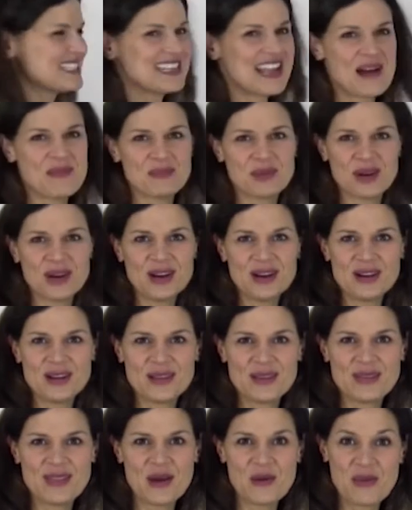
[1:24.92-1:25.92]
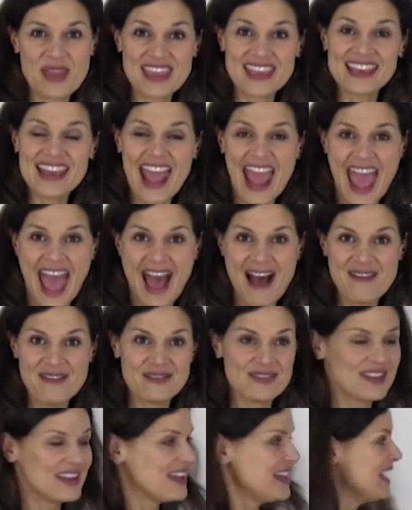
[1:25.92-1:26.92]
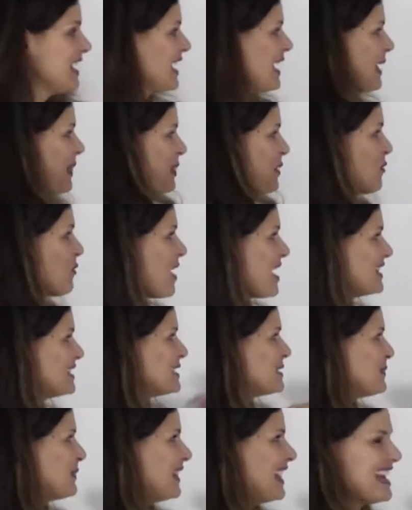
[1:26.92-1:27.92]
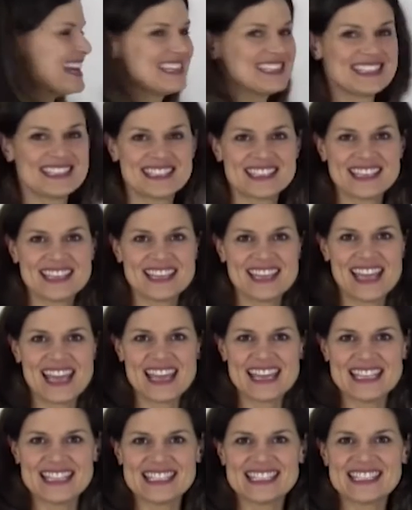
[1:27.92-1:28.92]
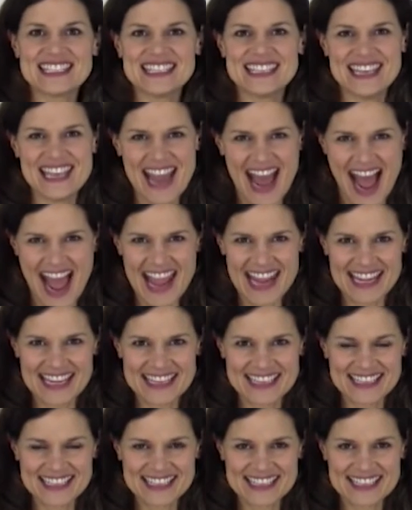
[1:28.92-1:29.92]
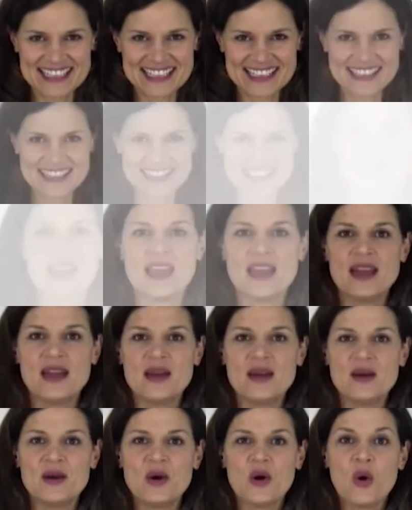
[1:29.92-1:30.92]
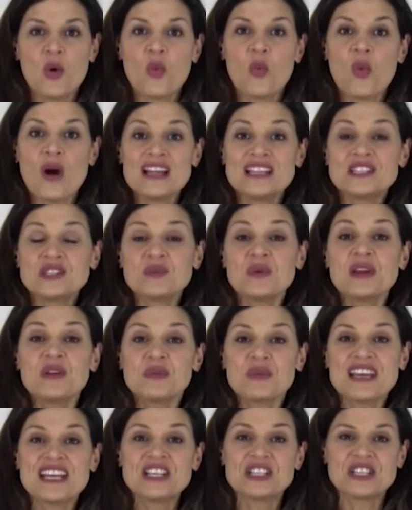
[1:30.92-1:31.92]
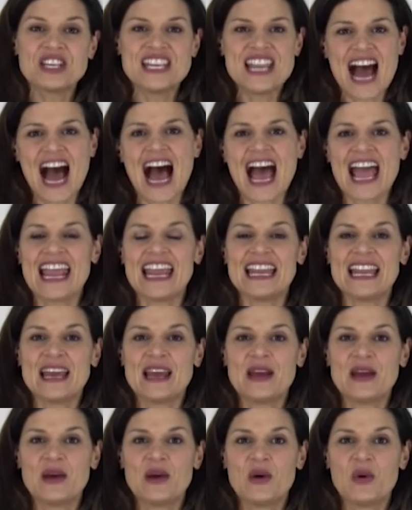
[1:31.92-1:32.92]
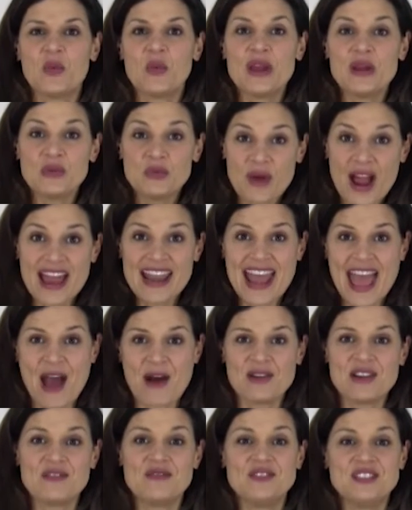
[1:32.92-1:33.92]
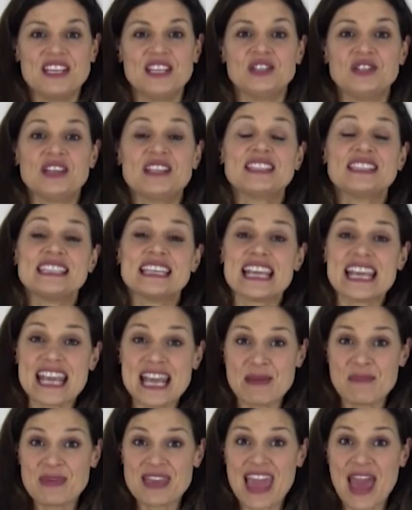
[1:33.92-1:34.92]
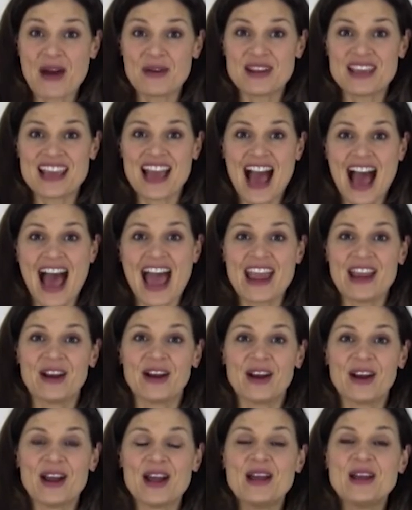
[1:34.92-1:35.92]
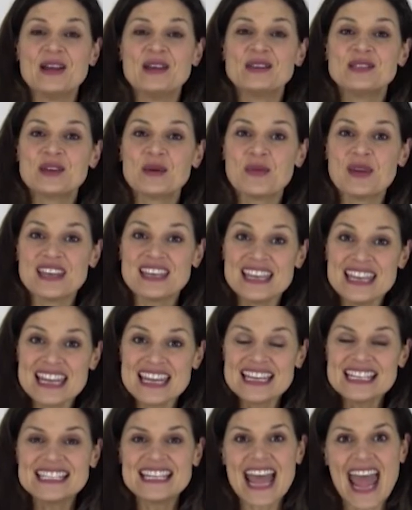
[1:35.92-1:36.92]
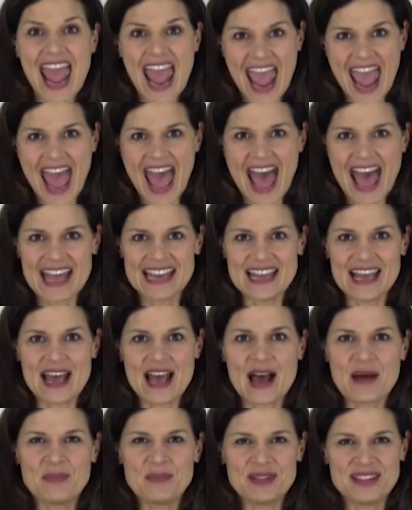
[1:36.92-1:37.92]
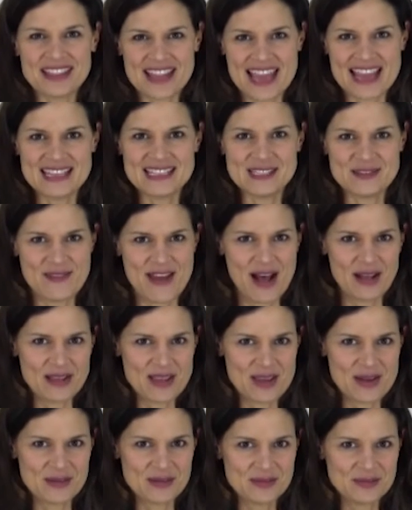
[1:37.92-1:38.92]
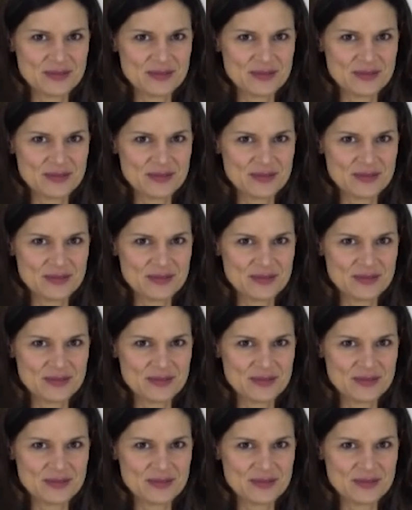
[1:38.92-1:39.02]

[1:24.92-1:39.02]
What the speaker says: number that we can have in the ones place is 9. Once we reach 9, we run out of digits to keep counting higher, so we need to add a place value.